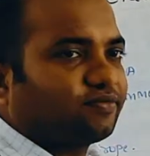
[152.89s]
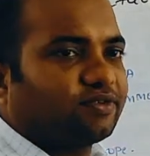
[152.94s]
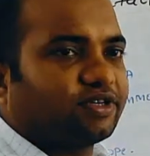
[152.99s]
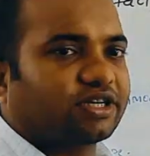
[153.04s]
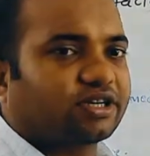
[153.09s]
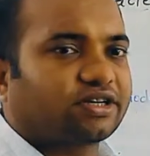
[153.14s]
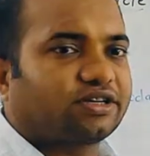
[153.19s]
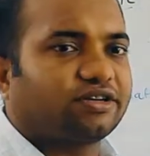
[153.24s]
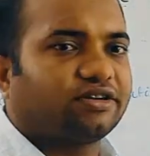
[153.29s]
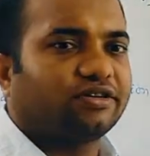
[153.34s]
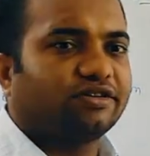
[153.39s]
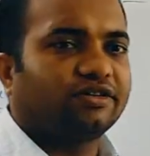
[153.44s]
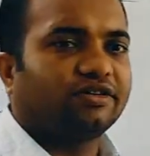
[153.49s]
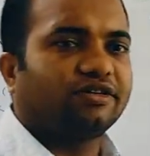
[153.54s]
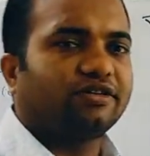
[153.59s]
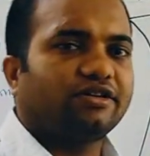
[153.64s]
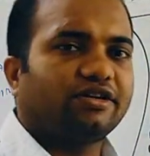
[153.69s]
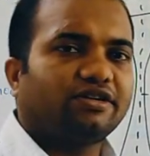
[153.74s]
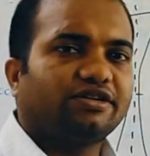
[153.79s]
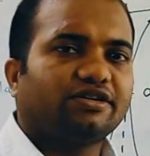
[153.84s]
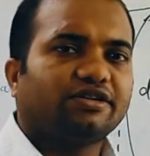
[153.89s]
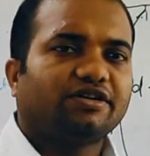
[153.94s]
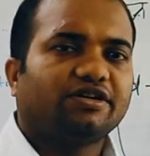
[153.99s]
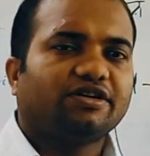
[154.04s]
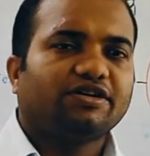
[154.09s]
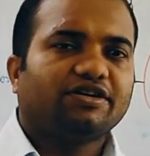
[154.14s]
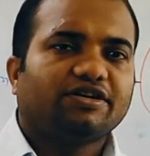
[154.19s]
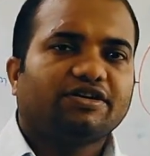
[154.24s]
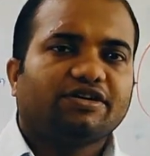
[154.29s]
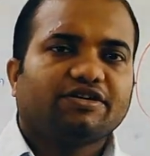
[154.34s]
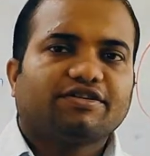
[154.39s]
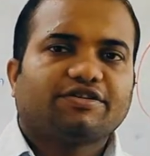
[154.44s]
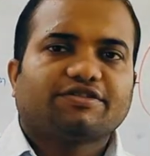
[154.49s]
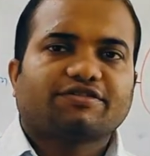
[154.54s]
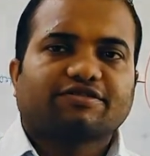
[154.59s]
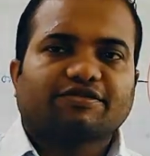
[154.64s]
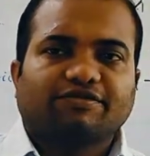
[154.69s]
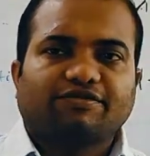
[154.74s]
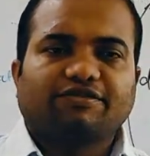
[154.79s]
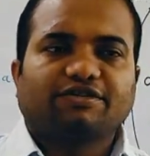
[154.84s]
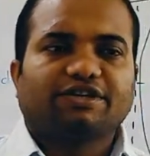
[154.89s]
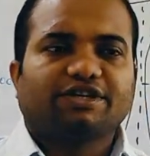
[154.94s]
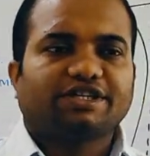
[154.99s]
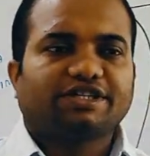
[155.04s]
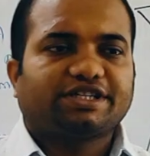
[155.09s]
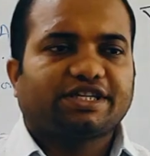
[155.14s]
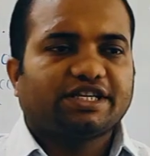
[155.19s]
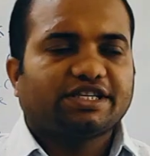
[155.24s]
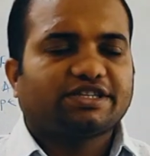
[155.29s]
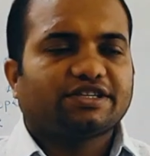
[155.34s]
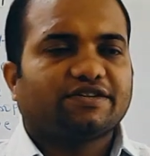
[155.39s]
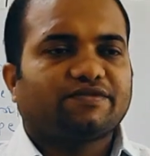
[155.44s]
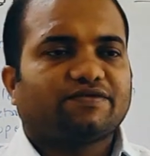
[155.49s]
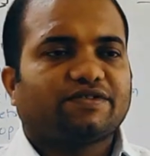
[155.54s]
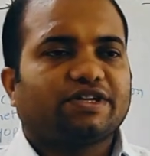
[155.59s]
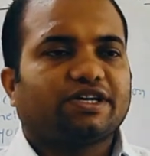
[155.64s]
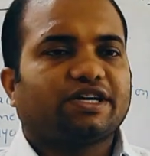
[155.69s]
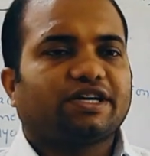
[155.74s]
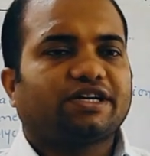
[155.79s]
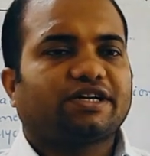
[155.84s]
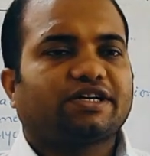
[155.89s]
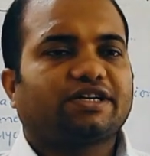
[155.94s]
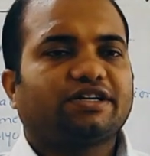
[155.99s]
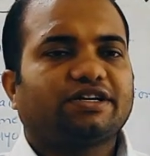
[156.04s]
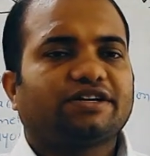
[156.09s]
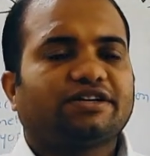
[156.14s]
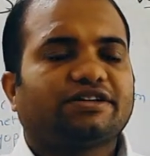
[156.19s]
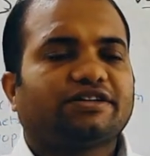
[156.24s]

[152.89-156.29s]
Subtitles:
object, right? So for distance object,